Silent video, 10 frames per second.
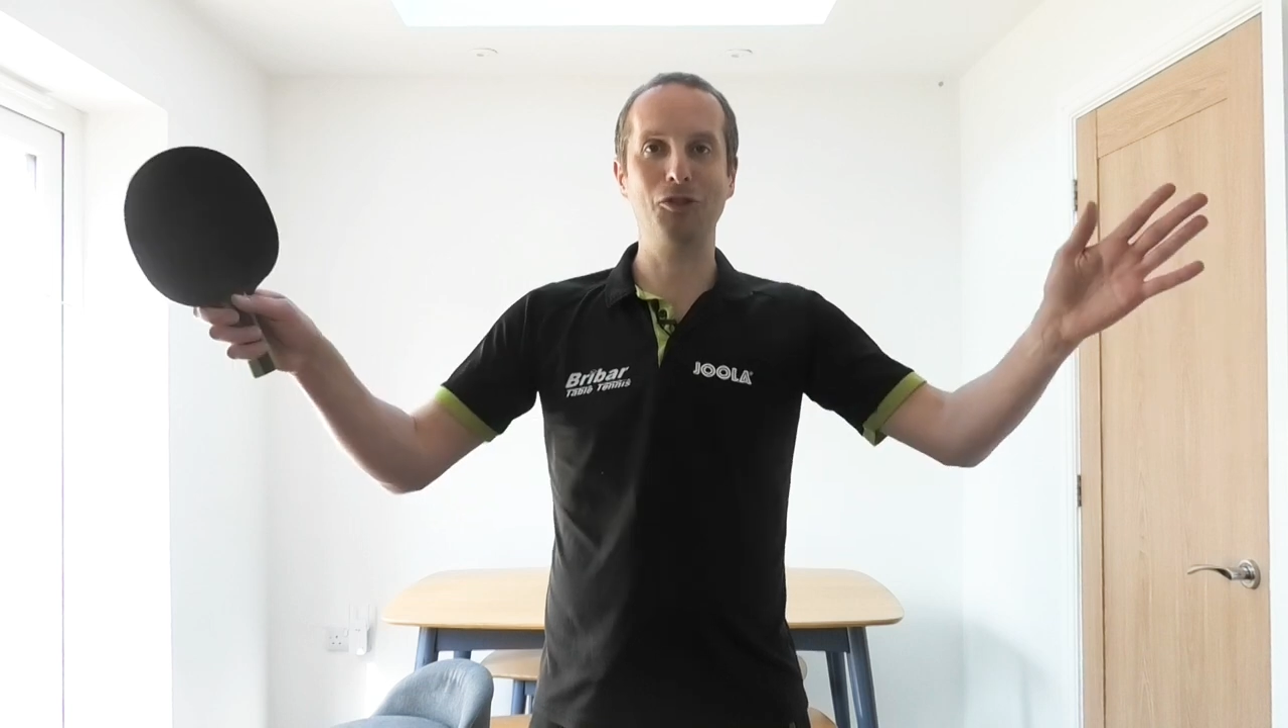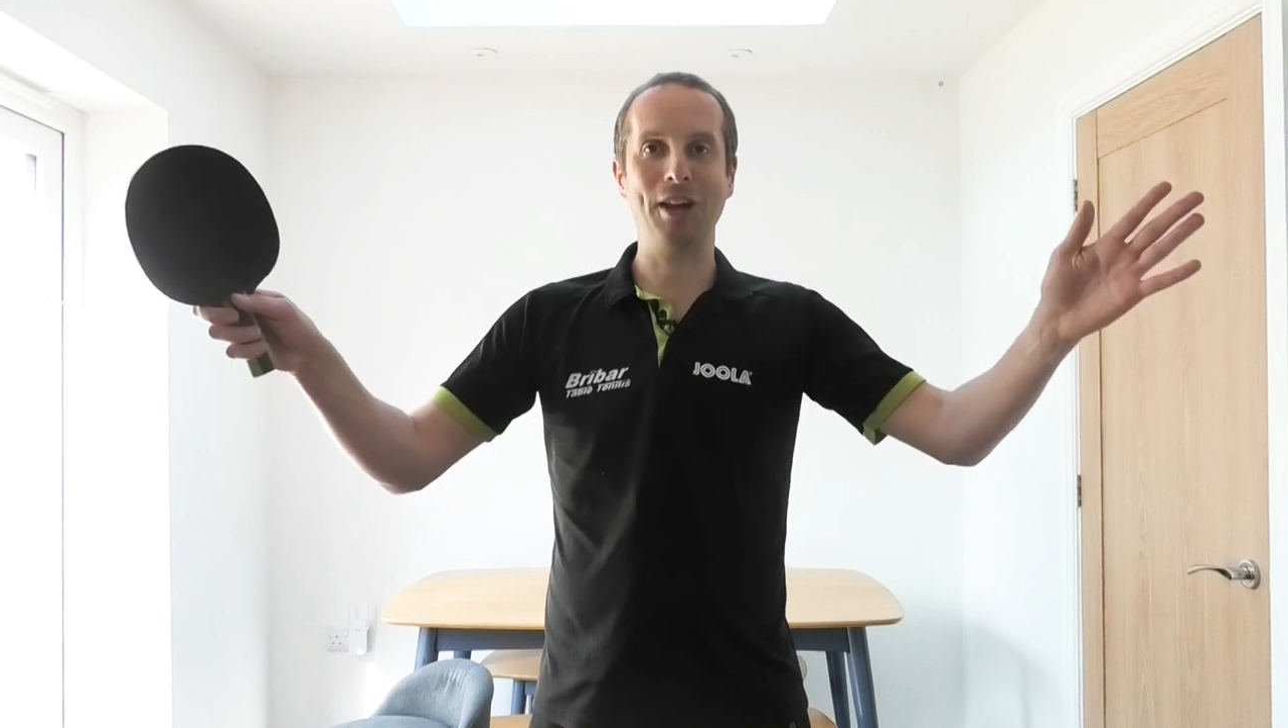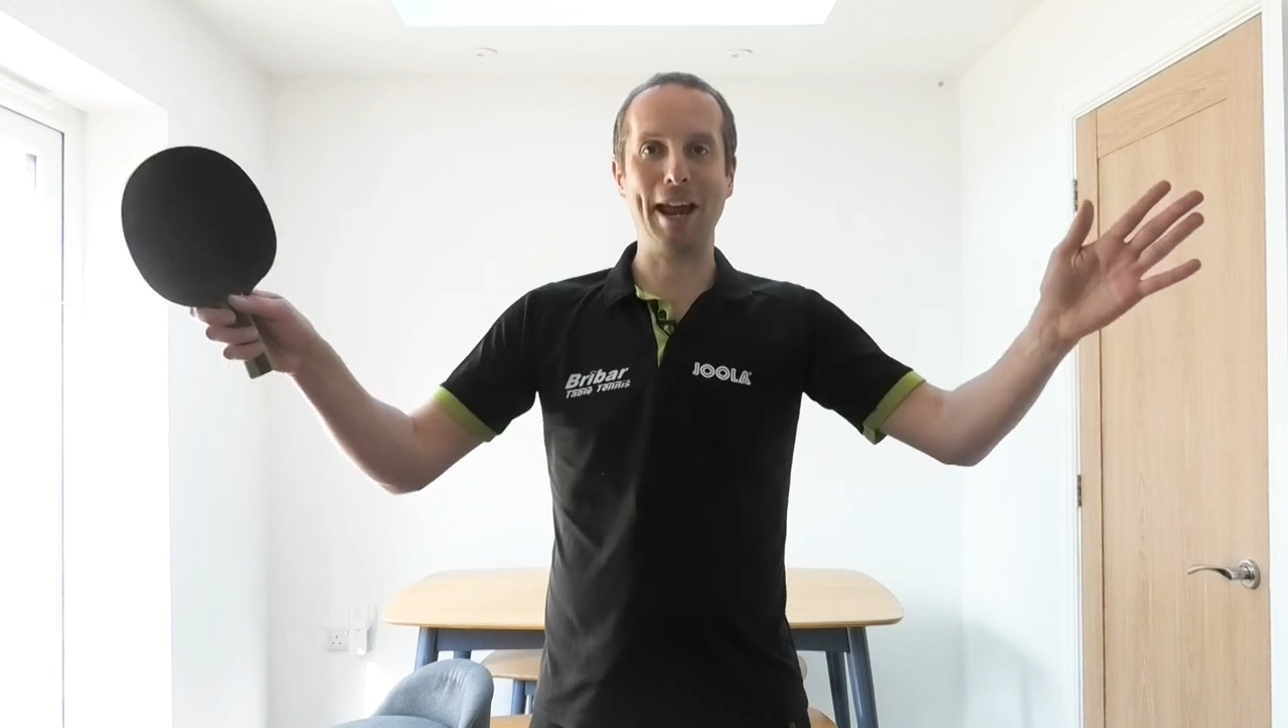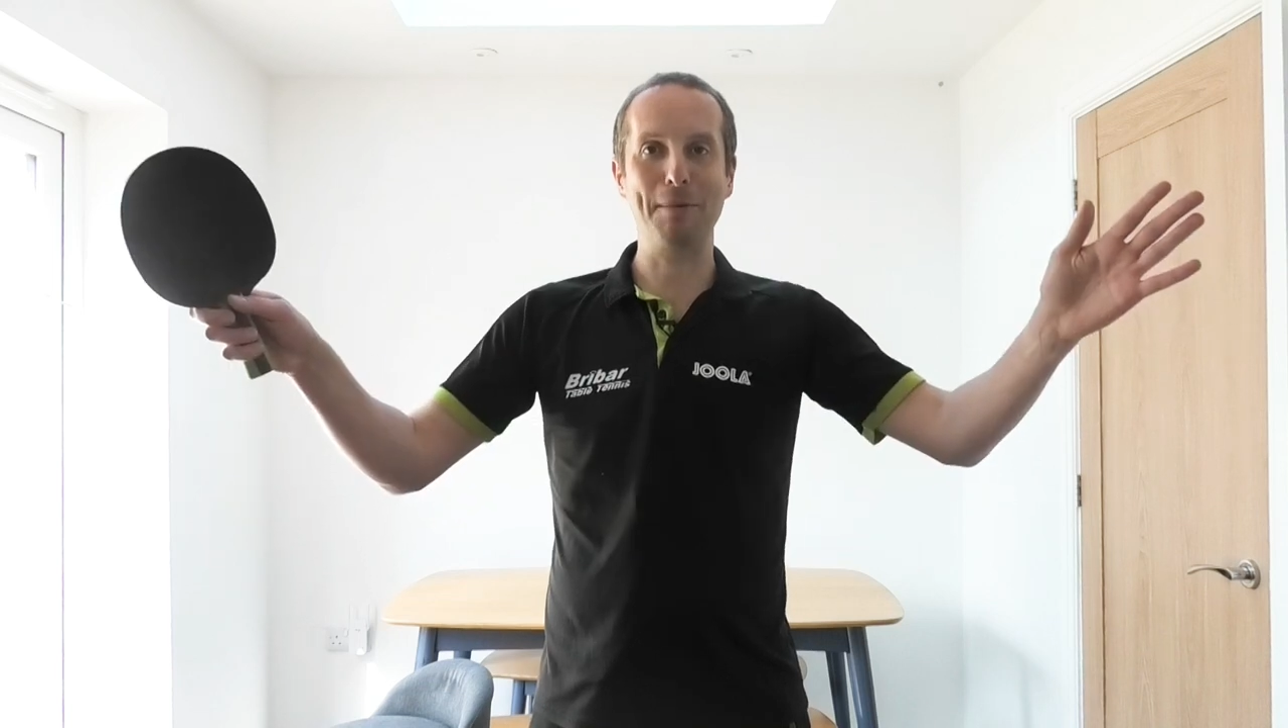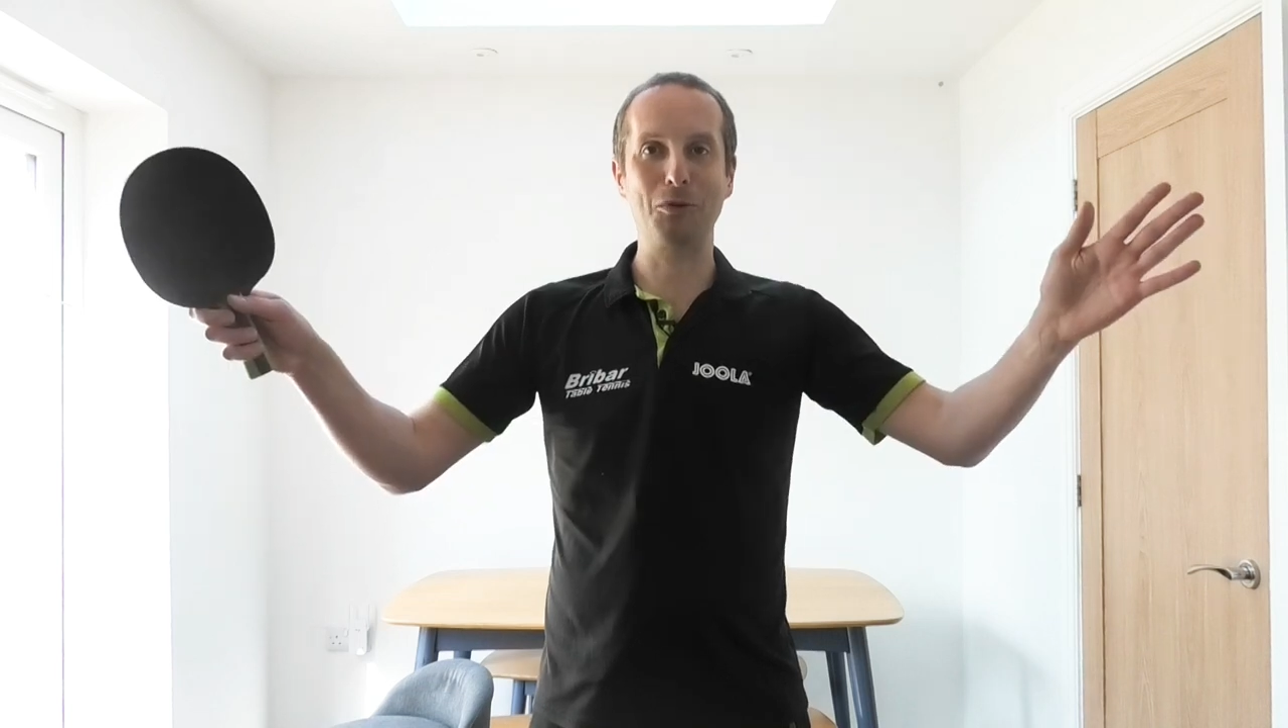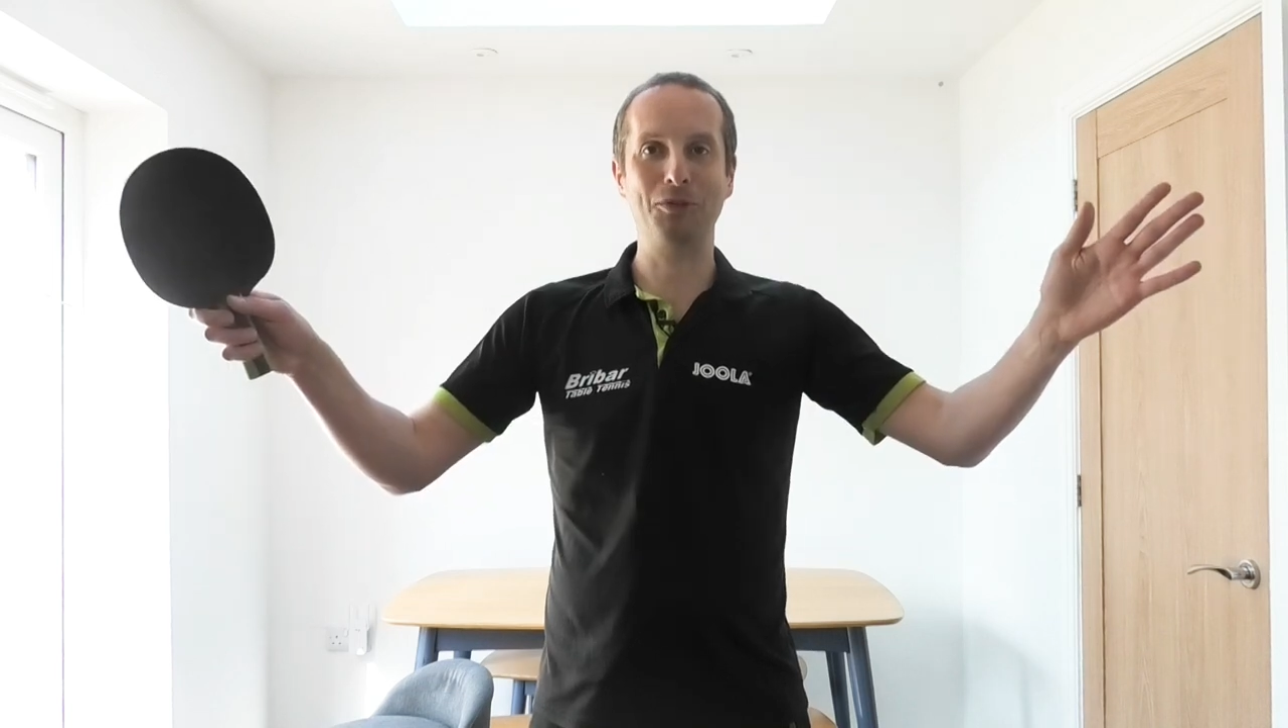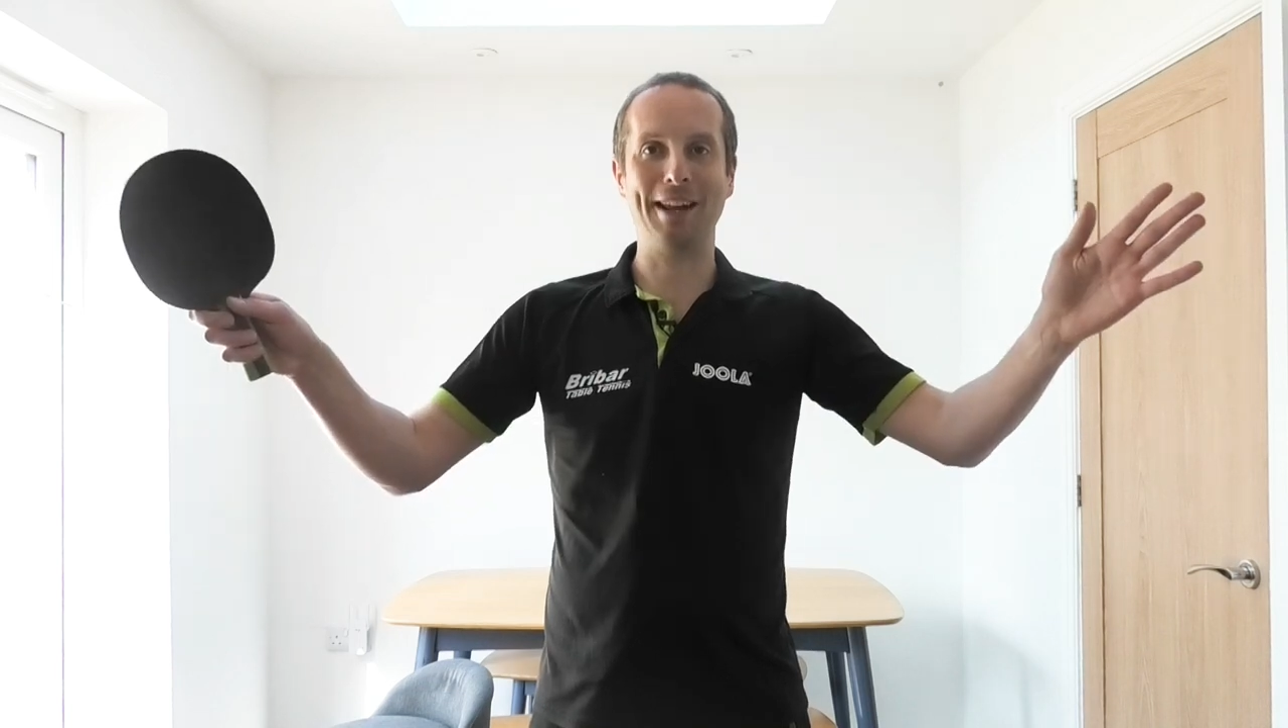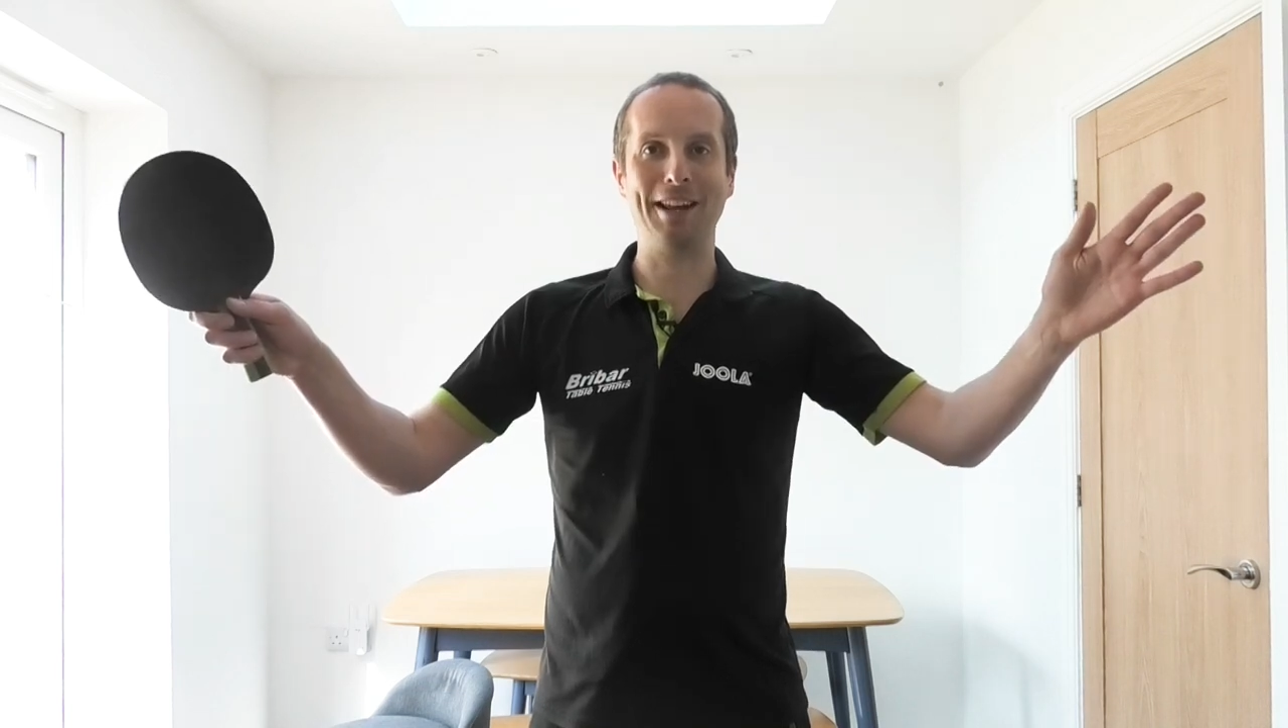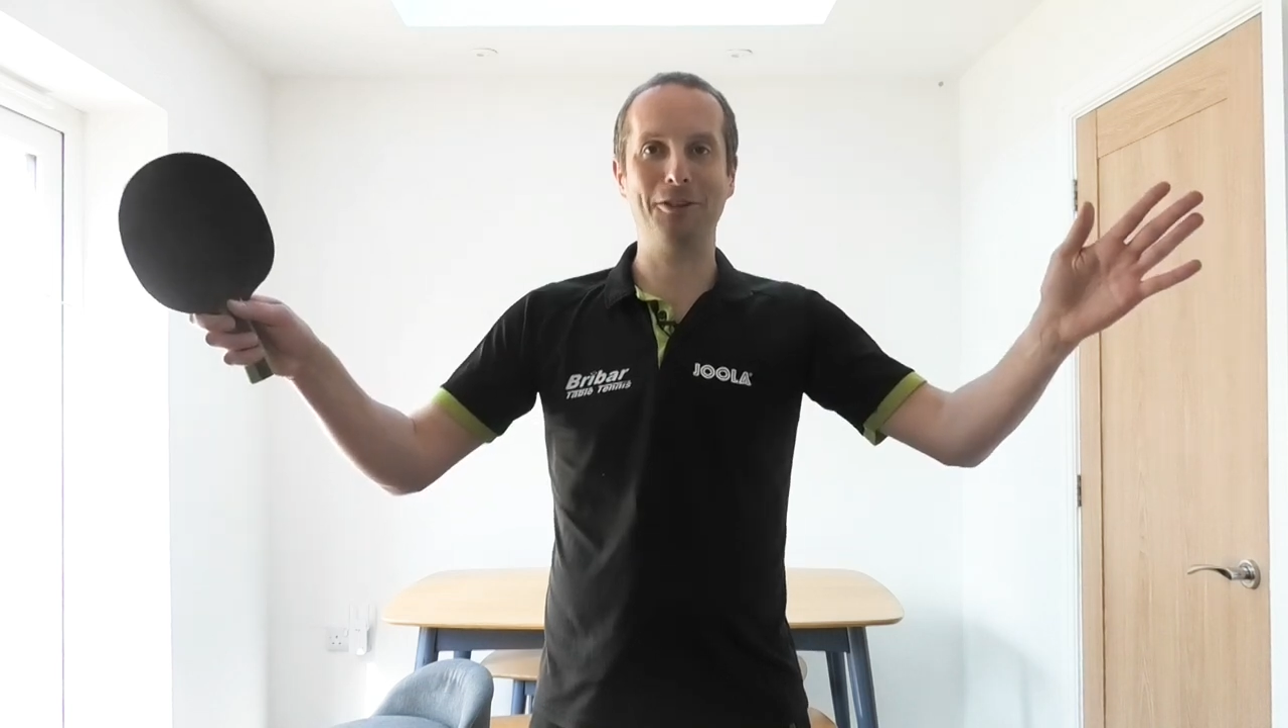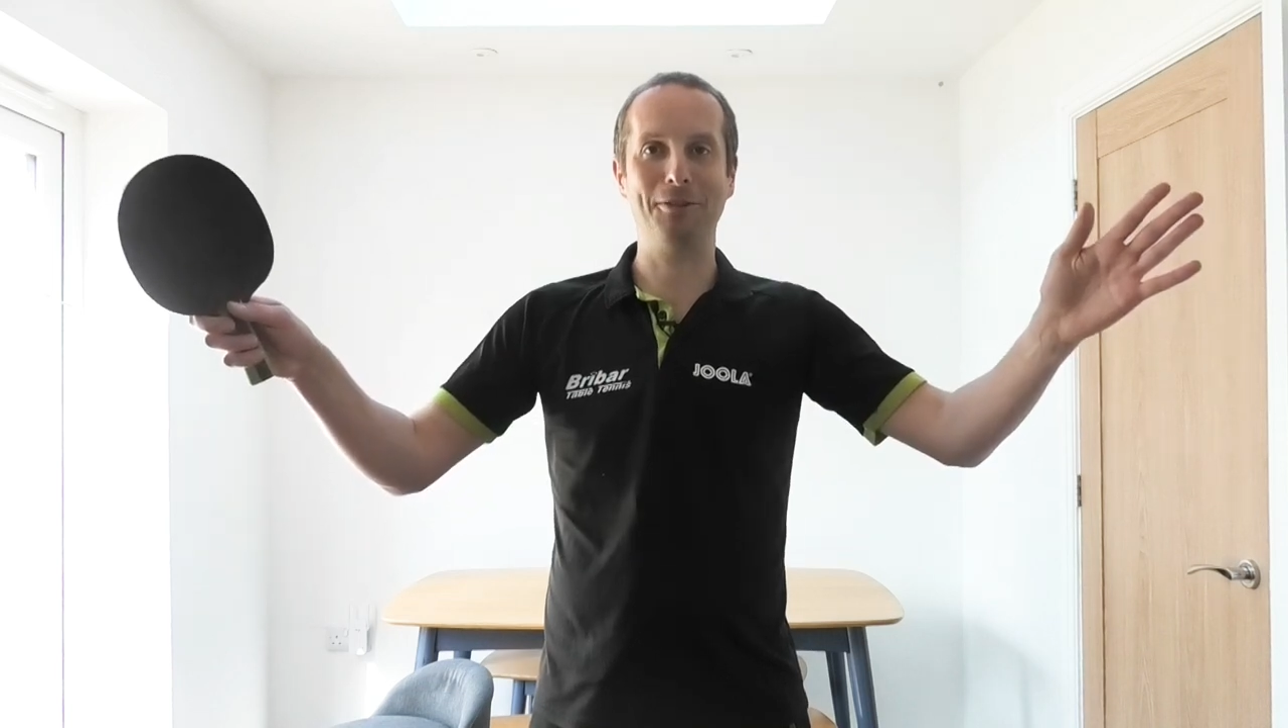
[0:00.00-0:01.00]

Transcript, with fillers: table tennis